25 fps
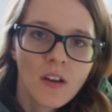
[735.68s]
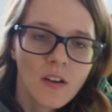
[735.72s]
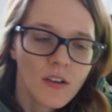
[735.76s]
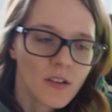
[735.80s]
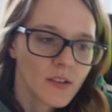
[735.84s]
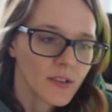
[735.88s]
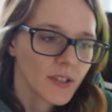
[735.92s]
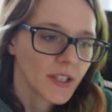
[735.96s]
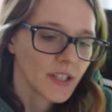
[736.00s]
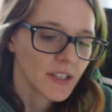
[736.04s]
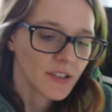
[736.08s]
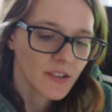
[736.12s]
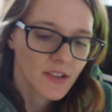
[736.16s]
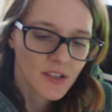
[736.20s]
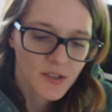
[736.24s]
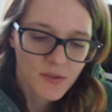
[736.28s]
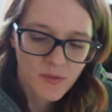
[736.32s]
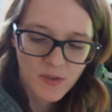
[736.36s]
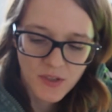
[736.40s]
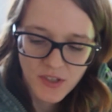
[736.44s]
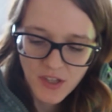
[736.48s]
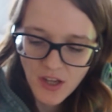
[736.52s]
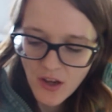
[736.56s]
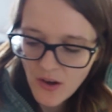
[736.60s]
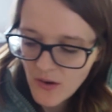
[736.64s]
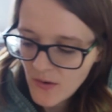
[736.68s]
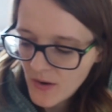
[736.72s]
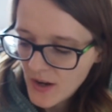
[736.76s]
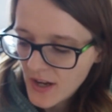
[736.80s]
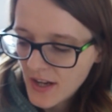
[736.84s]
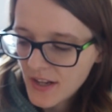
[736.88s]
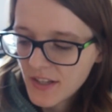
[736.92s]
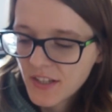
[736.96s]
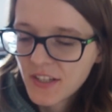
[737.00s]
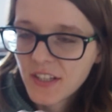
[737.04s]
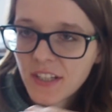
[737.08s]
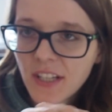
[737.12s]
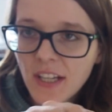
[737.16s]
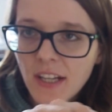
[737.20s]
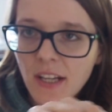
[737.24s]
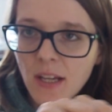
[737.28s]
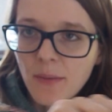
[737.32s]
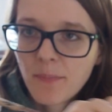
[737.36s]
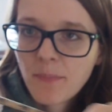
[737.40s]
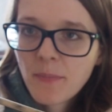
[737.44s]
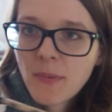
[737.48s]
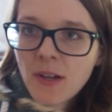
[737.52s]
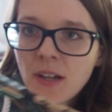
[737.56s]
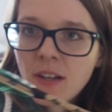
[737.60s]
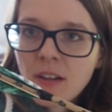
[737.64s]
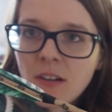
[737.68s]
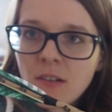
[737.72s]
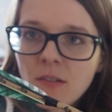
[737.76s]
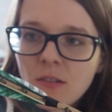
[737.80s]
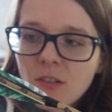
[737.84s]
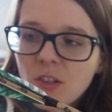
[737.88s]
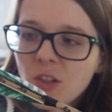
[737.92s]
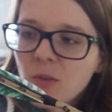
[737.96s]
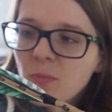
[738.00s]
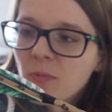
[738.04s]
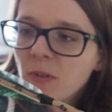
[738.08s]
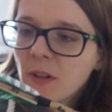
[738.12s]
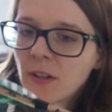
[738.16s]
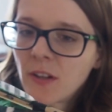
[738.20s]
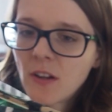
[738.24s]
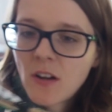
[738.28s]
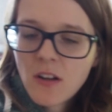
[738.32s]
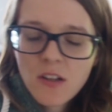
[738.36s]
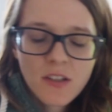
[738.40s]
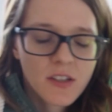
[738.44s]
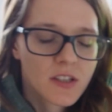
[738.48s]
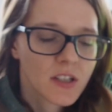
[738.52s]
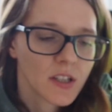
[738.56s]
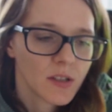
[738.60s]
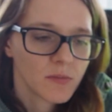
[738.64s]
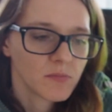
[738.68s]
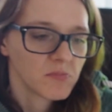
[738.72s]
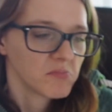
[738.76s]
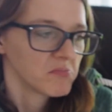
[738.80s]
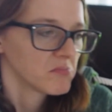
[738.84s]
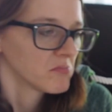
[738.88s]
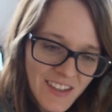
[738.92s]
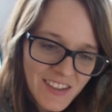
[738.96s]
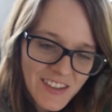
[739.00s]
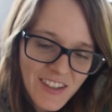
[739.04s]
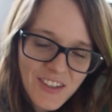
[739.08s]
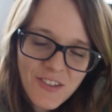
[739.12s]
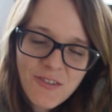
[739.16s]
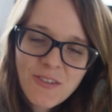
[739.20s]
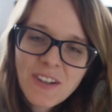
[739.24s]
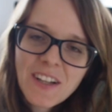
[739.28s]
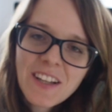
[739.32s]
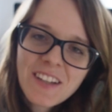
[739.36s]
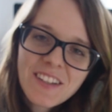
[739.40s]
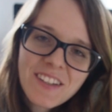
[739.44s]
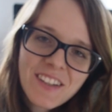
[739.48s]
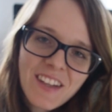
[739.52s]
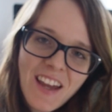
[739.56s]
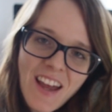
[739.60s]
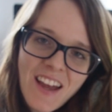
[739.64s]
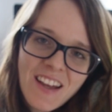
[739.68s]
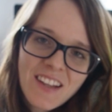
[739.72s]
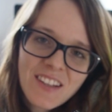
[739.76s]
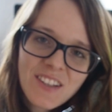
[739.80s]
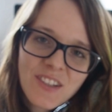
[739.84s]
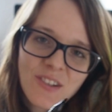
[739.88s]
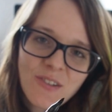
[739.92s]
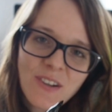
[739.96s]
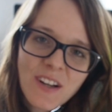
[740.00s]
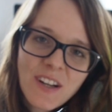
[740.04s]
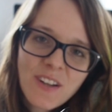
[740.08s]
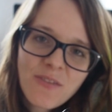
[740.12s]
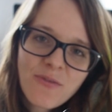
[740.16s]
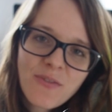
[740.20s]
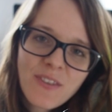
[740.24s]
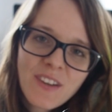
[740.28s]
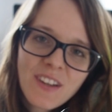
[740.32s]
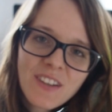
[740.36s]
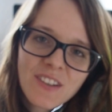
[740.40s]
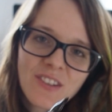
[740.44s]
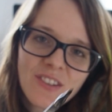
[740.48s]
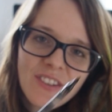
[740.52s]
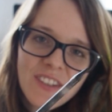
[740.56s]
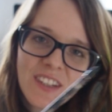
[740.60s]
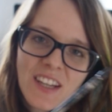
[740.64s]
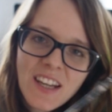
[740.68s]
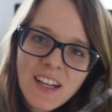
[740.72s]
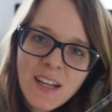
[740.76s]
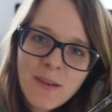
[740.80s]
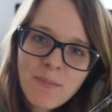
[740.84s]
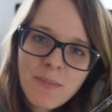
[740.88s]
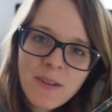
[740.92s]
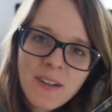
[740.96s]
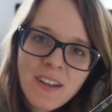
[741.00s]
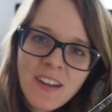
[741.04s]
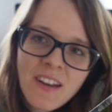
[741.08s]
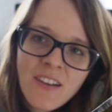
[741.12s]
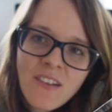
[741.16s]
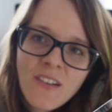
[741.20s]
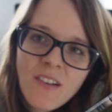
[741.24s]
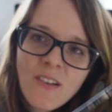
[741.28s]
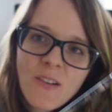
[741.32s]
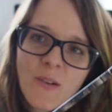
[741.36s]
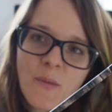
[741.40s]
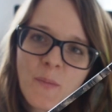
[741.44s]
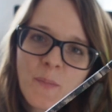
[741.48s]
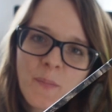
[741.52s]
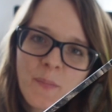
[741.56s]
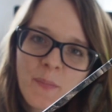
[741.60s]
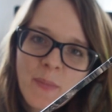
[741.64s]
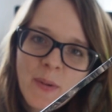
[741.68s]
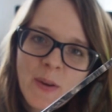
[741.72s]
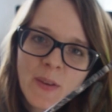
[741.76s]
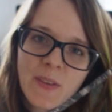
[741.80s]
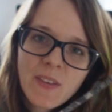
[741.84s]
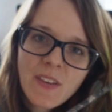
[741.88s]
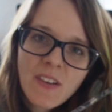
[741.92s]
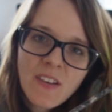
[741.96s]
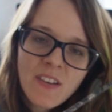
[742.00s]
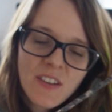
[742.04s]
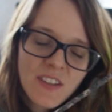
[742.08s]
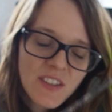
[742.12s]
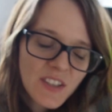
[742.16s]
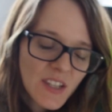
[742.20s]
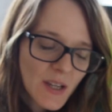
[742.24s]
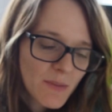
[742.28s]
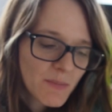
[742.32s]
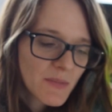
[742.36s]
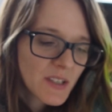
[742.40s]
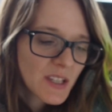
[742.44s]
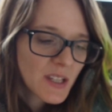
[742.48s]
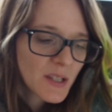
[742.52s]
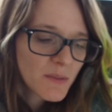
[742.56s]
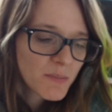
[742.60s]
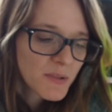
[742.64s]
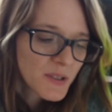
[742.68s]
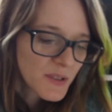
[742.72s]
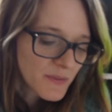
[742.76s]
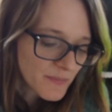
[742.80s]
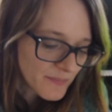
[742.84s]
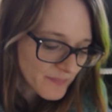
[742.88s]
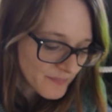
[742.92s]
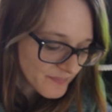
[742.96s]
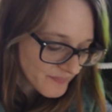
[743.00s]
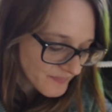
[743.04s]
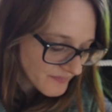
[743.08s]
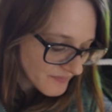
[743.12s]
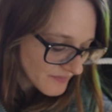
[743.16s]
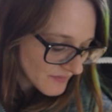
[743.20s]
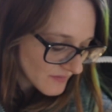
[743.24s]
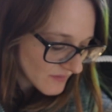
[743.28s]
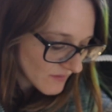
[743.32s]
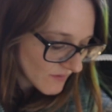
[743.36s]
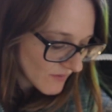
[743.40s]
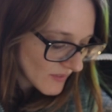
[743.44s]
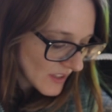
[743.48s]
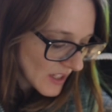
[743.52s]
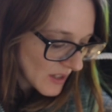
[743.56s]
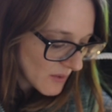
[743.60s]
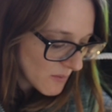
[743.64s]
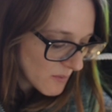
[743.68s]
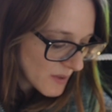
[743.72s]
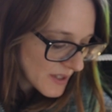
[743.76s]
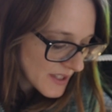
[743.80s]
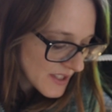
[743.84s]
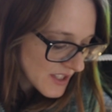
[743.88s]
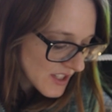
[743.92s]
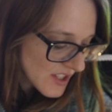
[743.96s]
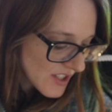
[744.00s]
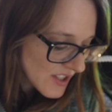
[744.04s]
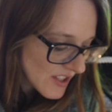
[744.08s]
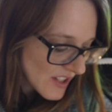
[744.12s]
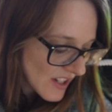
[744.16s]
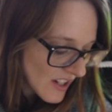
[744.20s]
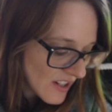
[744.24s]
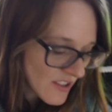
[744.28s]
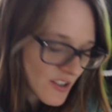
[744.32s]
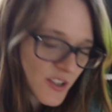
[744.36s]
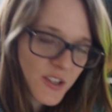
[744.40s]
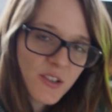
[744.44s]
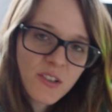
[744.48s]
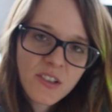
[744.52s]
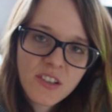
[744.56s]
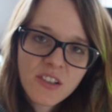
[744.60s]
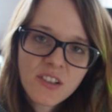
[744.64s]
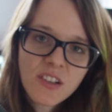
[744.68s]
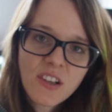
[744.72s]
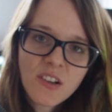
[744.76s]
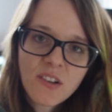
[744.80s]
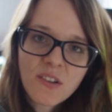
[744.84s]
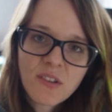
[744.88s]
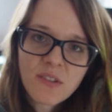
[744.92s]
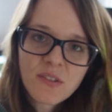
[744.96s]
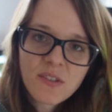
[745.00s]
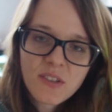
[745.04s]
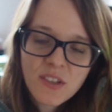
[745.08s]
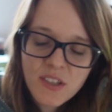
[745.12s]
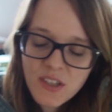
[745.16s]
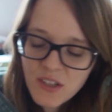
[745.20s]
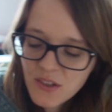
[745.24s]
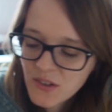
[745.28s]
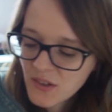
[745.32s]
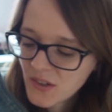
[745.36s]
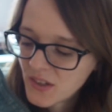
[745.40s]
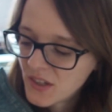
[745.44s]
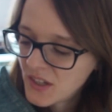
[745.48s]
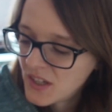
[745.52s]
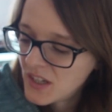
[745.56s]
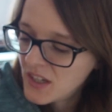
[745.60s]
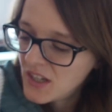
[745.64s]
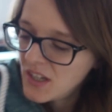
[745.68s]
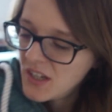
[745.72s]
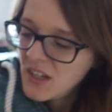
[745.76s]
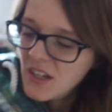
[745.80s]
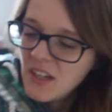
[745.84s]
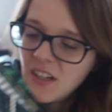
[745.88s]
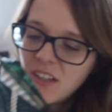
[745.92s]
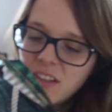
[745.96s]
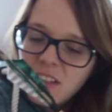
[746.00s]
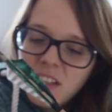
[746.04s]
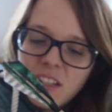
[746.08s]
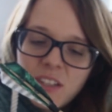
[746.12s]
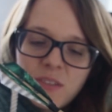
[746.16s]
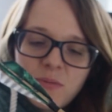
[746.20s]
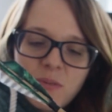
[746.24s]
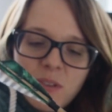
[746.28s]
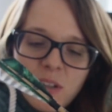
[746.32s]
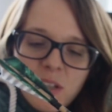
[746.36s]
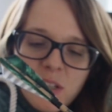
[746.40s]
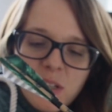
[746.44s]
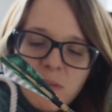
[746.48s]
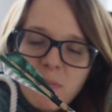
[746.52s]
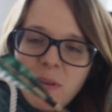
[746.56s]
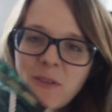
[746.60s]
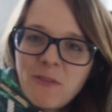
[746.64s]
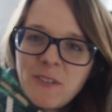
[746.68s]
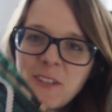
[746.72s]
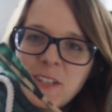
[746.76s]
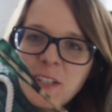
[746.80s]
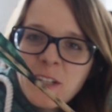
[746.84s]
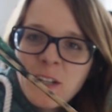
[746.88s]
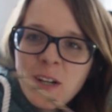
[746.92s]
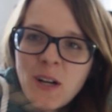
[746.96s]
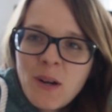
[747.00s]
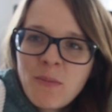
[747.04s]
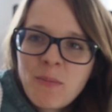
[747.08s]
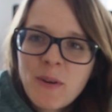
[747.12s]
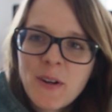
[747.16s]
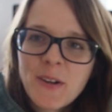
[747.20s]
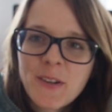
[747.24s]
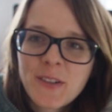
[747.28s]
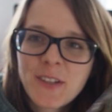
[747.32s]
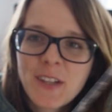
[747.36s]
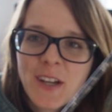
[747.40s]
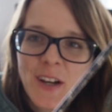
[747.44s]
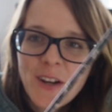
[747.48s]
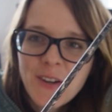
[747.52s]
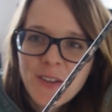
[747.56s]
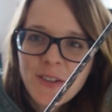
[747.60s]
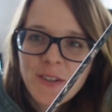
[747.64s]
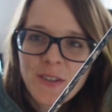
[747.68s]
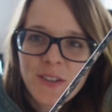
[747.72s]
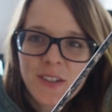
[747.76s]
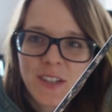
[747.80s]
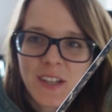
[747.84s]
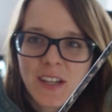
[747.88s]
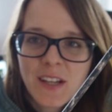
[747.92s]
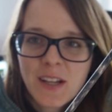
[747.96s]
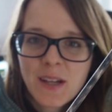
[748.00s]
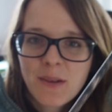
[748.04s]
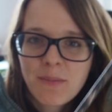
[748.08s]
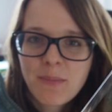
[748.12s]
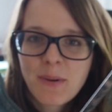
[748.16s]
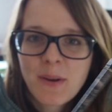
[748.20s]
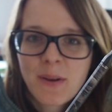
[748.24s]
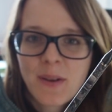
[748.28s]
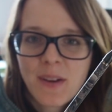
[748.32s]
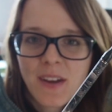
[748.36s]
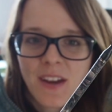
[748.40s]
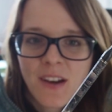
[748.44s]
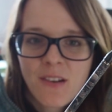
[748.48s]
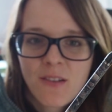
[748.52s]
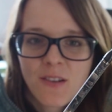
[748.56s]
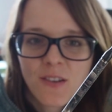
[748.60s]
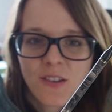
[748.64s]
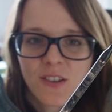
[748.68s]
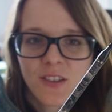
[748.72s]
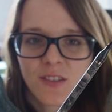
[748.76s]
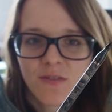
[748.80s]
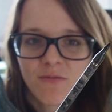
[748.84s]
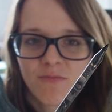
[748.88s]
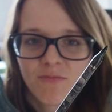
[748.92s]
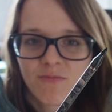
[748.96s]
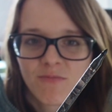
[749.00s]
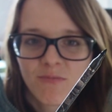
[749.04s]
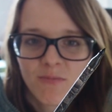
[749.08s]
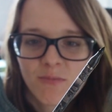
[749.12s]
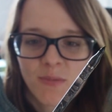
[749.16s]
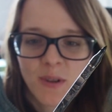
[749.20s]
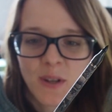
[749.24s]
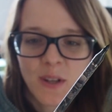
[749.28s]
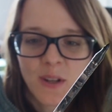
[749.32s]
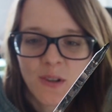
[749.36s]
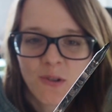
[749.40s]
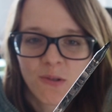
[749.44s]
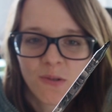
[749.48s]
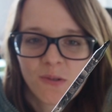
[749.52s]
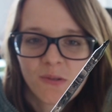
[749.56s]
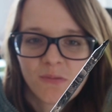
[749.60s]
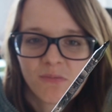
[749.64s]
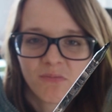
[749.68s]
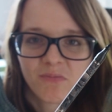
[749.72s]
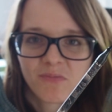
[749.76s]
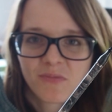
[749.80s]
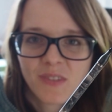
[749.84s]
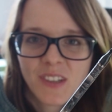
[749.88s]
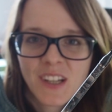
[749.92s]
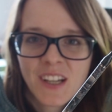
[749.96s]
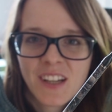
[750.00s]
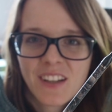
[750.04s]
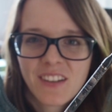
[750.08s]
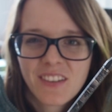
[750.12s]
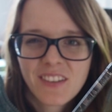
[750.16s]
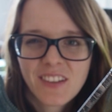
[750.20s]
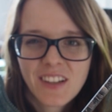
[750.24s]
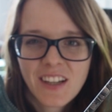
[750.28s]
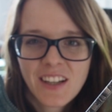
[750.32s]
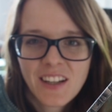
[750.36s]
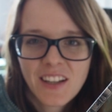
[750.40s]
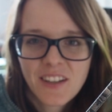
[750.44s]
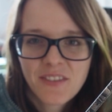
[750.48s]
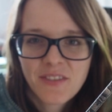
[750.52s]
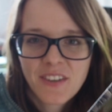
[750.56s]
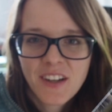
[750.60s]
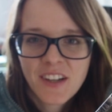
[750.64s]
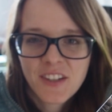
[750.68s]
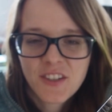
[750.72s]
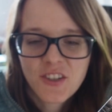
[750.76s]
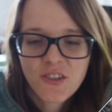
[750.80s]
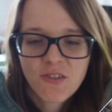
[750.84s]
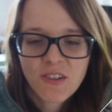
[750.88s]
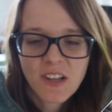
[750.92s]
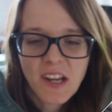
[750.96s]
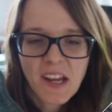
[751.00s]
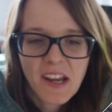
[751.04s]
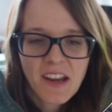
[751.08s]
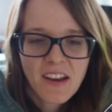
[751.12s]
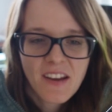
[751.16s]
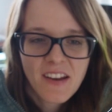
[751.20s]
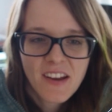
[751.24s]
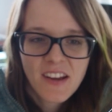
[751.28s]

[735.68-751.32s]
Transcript: Okay, this was how I set up my arrows. Pretty awesome. It's not really a science or anything to set up an arrow, but there are some tips which are good to know. So this was my video about how to set up arrows. Pretty cool, and I love archery.